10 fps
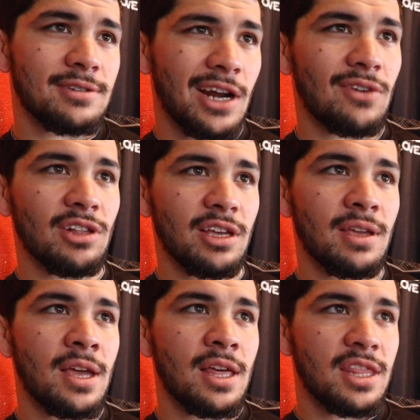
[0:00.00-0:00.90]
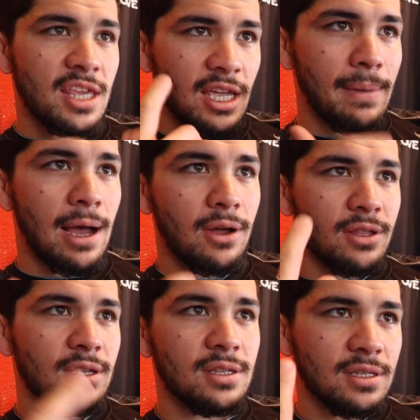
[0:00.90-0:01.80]
try to really think about
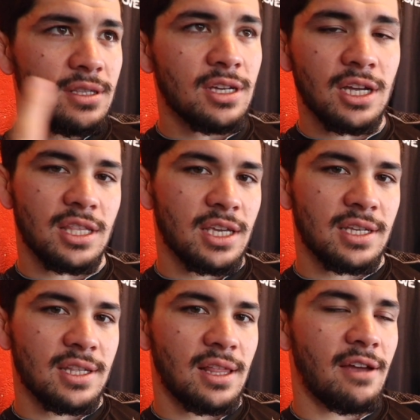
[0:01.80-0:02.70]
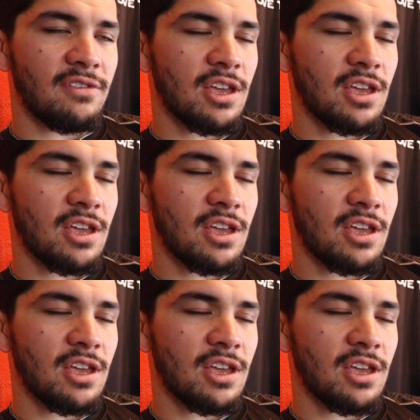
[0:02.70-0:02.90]
the good things in life.